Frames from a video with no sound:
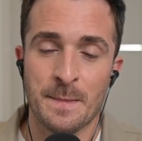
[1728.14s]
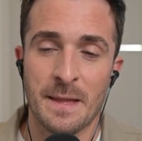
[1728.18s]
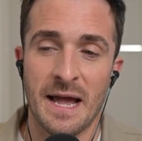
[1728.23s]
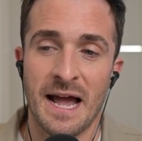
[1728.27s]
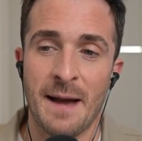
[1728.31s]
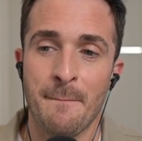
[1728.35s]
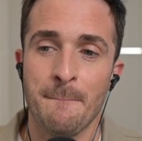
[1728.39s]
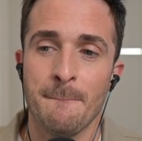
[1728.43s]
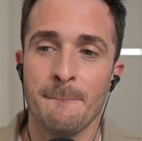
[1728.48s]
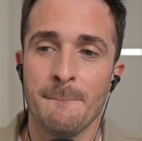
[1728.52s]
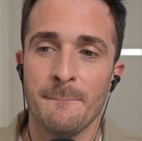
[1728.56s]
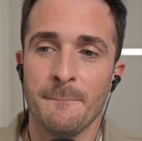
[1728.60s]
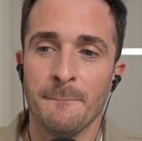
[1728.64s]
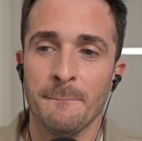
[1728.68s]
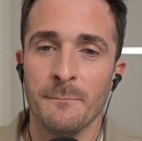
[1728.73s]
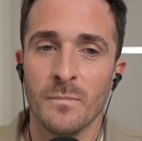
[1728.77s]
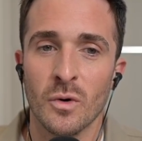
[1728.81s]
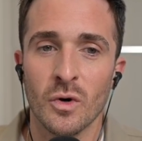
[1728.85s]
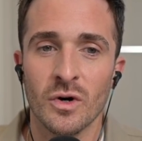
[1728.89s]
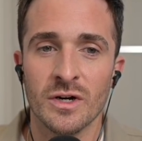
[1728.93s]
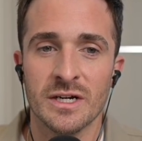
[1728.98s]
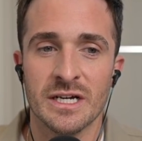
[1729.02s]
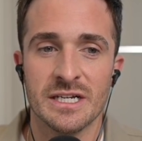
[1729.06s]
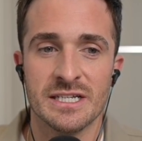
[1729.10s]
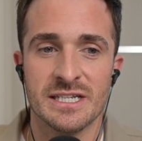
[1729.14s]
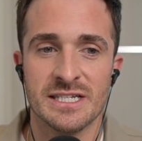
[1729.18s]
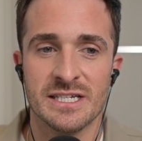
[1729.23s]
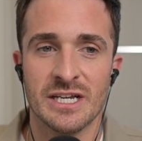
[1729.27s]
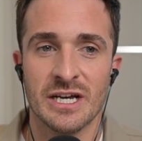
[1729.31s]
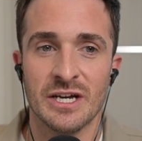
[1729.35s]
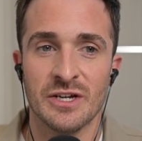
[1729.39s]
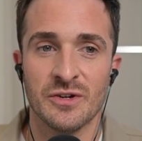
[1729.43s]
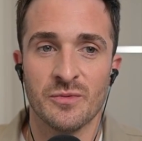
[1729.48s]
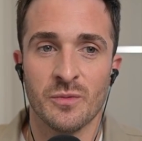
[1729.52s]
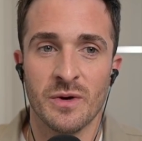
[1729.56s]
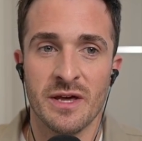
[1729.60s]
and more
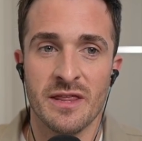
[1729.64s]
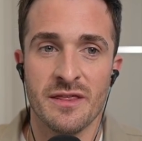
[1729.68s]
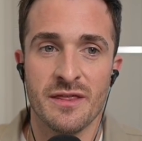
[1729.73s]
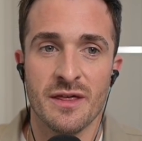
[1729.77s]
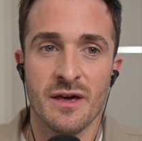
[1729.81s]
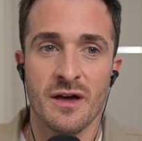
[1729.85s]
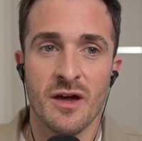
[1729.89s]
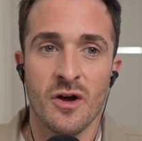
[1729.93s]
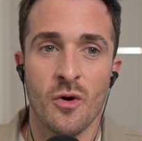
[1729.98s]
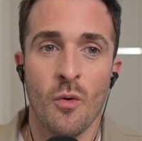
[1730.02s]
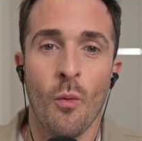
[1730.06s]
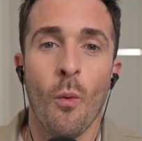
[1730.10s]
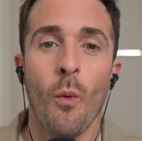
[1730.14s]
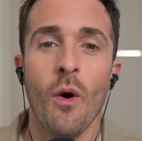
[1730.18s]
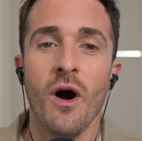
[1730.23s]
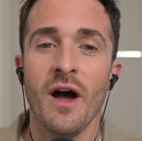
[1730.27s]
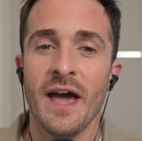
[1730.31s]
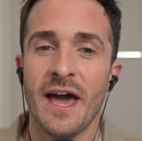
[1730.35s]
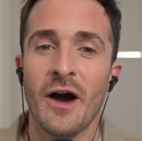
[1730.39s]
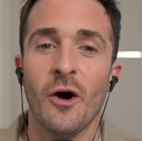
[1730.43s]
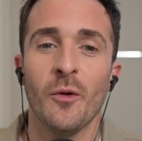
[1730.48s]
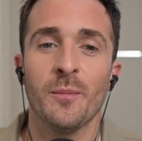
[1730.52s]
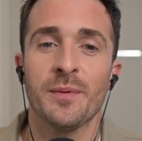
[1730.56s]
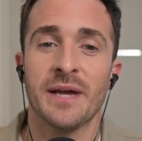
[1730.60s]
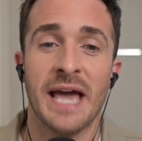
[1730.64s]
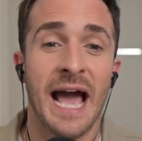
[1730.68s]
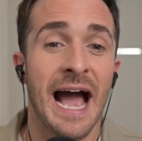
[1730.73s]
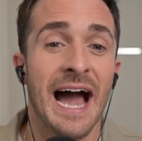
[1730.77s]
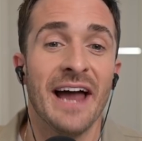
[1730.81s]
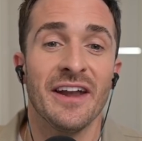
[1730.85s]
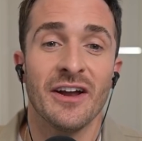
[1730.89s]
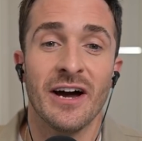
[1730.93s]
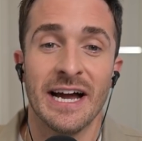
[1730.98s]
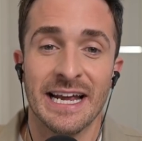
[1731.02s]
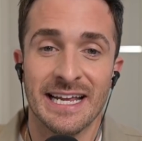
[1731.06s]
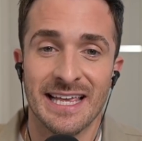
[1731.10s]
concerned with what help
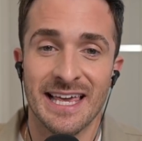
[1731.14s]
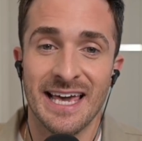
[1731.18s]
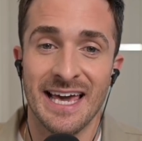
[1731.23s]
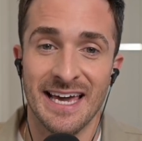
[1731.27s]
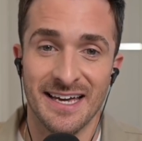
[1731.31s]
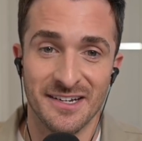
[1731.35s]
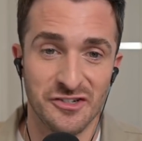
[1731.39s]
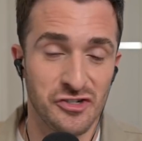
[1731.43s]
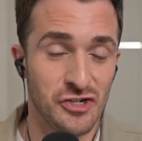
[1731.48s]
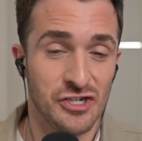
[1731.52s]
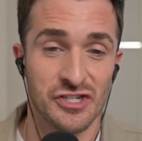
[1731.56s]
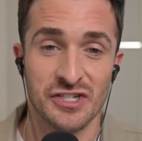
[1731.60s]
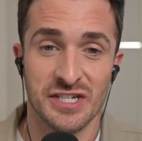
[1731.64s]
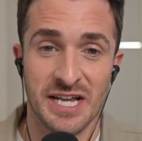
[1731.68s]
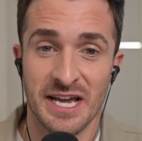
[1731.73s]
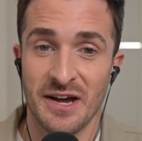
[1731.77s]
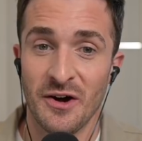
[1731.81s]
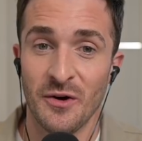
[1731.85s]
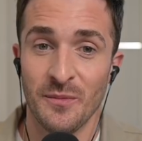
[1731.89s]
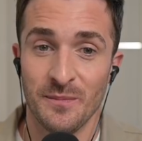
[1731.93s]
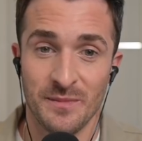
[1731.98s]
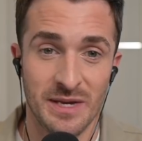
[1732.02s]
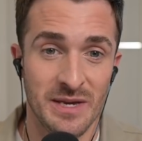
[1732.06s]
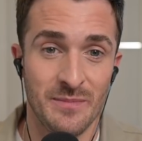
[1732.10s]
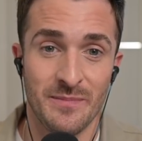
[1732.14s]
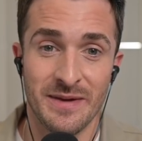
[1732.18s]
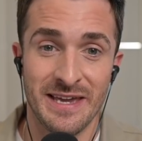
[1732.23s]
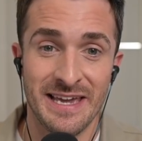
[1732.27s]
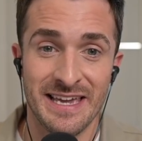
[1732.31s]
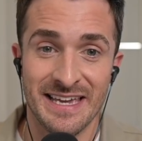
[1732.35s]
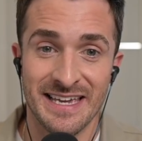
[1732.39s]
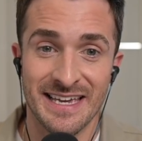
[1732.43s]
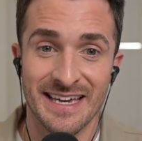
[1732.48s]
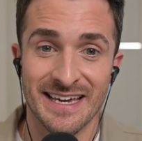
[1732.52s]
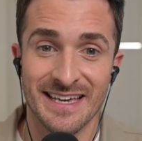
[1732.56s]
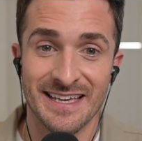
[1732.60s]
can I get just to help me
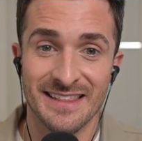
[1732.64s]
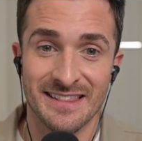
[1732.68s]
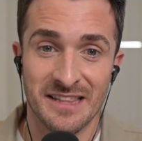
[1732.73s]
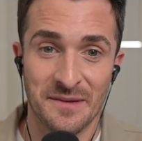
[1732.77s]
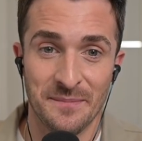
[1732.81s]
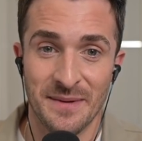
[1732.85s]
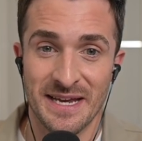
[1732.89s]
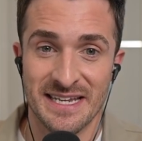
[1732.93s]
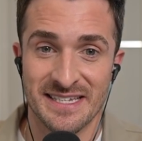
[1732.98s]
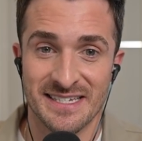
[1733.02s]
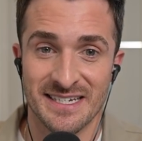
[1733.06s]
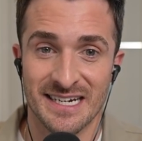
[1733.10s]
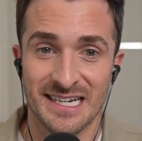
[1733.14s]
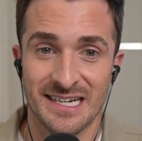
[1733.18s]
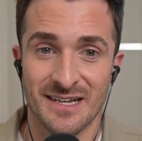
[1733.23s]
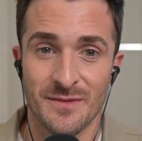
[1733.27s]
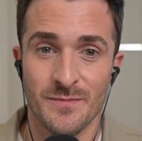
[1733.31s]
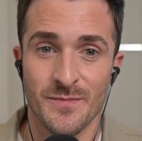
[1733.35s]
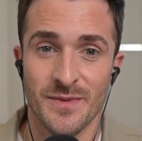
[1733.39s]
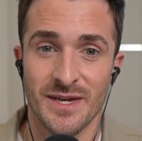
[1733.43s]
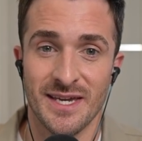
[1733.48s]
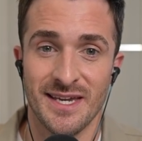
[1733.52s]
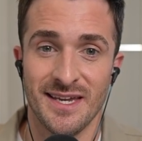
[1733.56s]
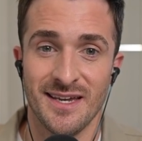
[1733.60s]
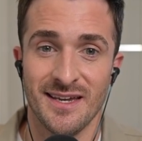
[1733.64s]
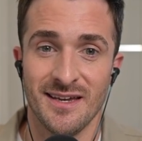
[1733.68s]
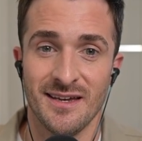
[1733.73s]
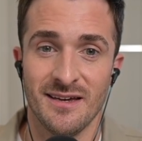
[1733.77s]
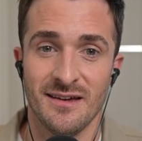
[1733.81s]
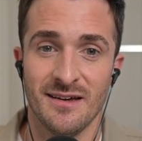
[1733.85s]
be the best I can be.